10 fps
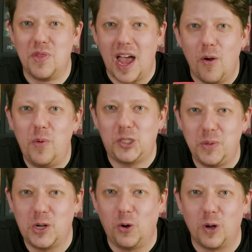That which
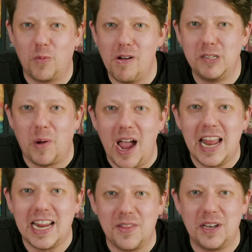we call a rose by
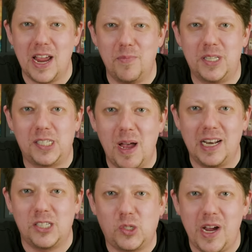any other name would smell
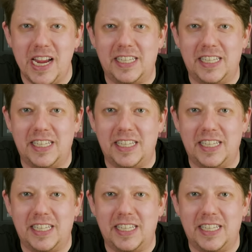as sweet.